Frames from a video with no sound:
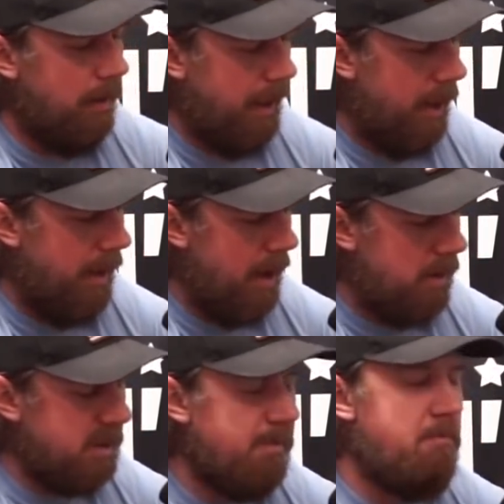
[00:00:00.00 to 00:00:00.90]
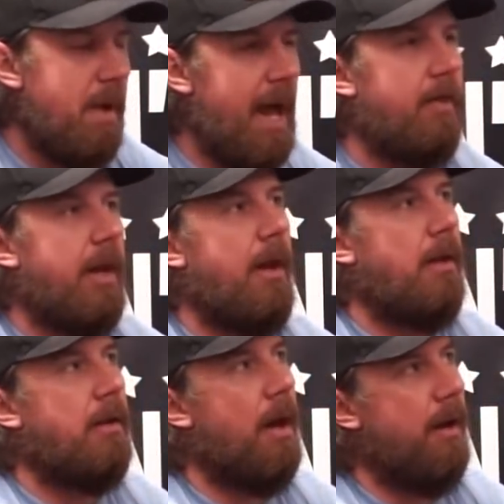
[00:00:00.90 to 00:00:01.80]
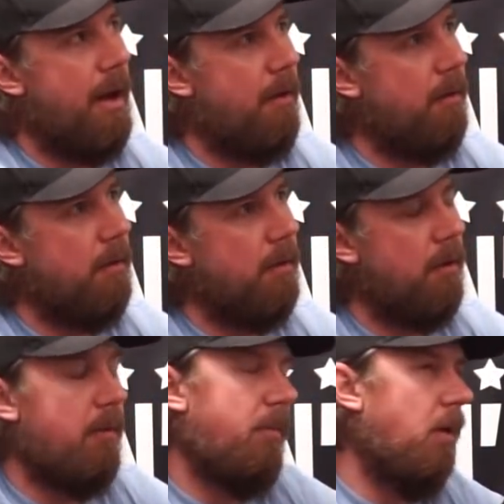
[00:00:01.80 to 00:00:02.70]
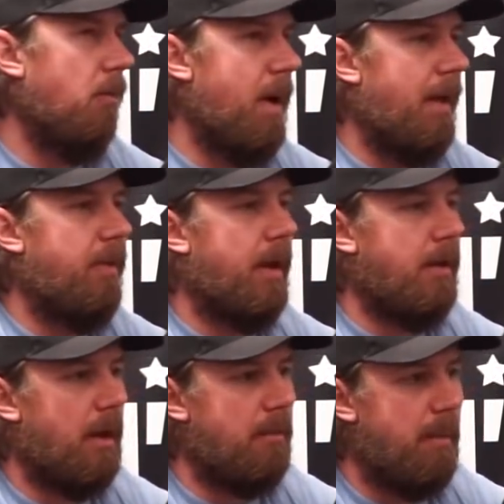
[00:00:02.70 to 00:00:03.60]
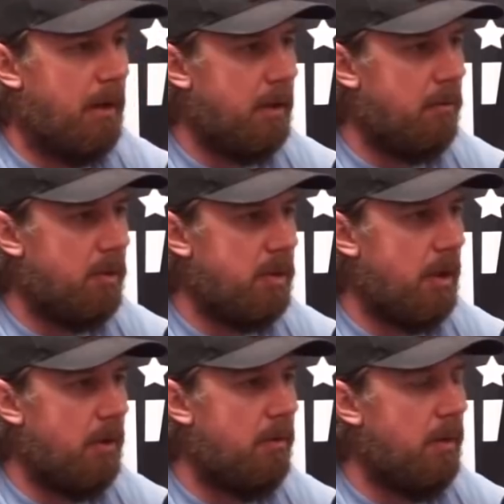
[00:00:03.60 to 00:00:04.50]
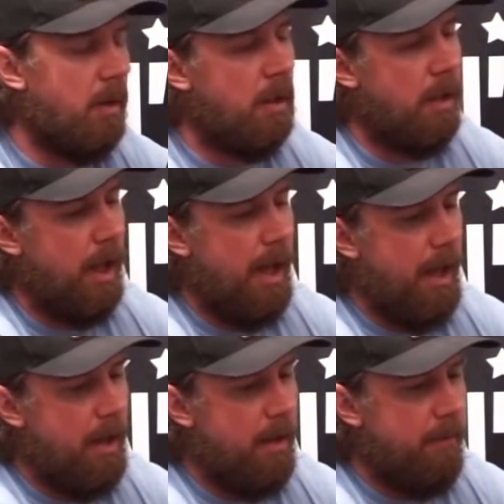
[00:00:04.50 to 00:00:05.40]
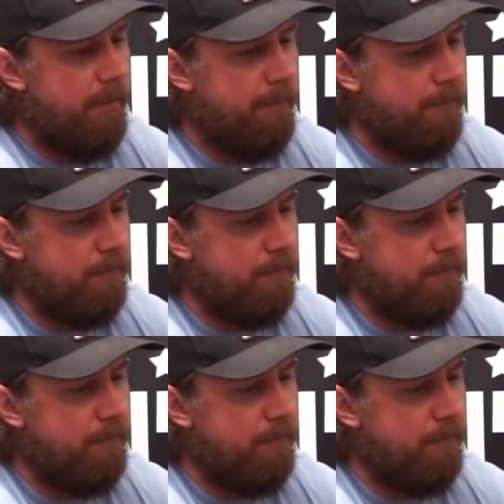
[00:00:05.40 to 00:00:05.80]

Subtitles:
Like, I was mad that I had gotten out, or, mad that I had gotten medically retired. And